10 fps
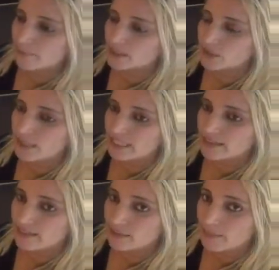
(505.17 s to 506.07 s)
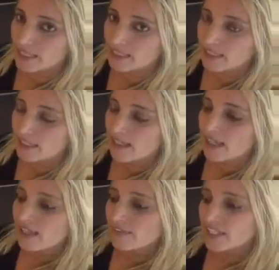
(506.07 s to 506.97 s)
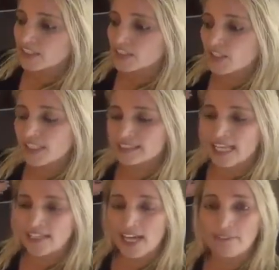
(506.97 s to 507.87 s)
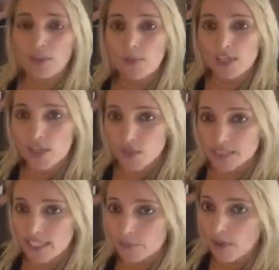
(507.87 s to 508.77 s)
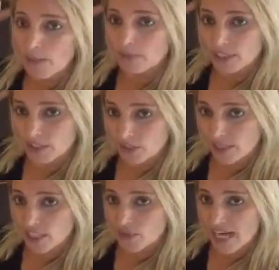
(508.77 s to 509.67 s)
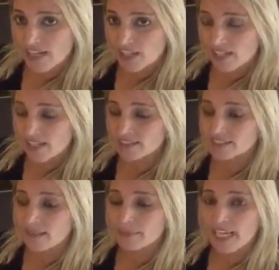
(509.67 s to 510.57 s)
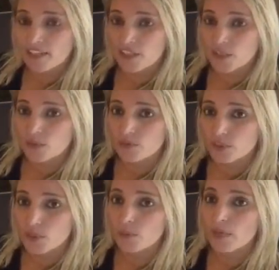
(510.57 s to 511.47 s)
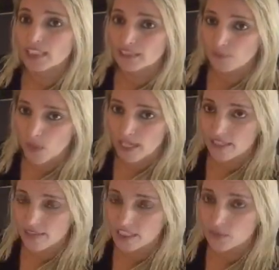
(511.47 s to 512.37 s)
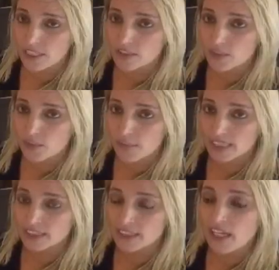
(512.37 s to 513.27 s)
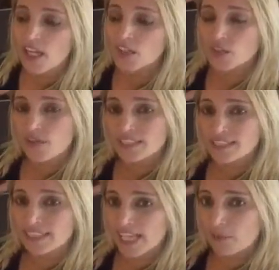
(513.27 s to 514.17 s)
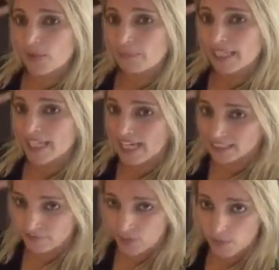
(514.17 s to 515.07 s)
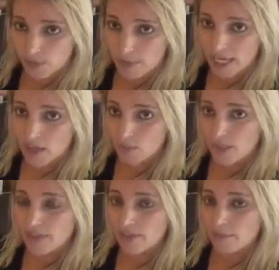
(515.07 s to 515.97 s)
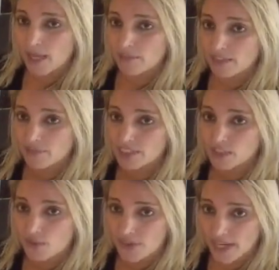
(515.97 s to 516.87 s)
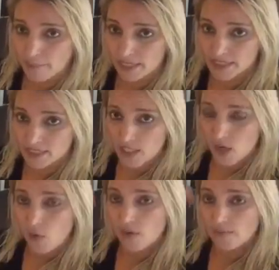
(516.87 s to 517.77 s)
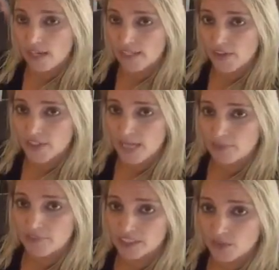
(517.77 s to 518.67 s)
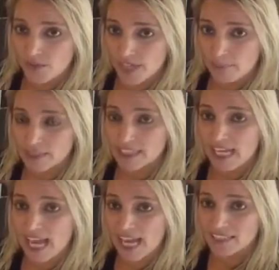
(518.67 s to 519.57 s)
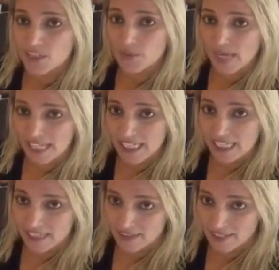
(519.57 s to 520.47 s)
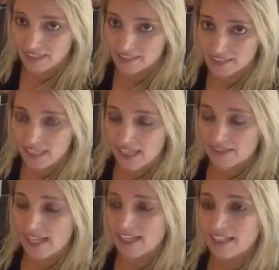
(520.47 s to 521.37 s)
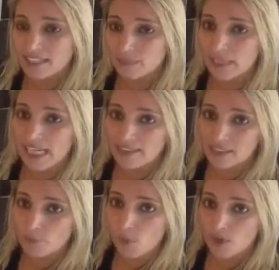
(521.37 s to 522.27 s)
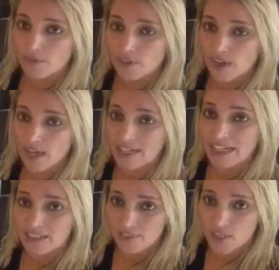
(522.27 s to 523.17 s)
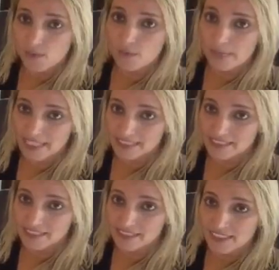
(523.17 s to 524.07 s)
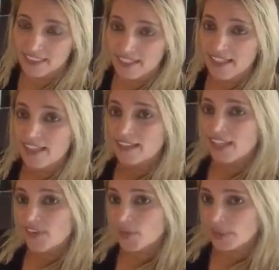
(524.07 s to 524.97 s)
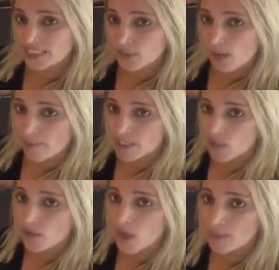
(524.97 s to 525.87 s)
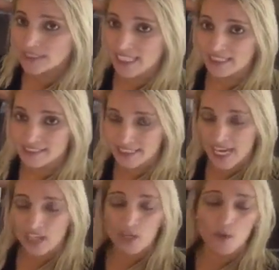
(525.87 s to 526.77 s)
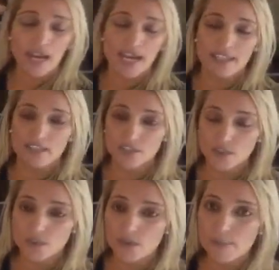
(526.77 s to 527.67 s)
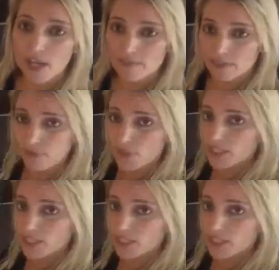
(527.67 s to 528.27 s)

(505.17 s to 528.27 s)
up and squeeze a little bit. The concern is that not everyone knows how to properly do a contraction, and some tend to do too much of one and they squeeze too much. So this is again where it'd be nice if you were paired with a pelvic physical therapist or another type of physical therapist that has training in this, that can explain this more on an individual basis. The other reason why we don't always like to say go ahead and do a pelvic floor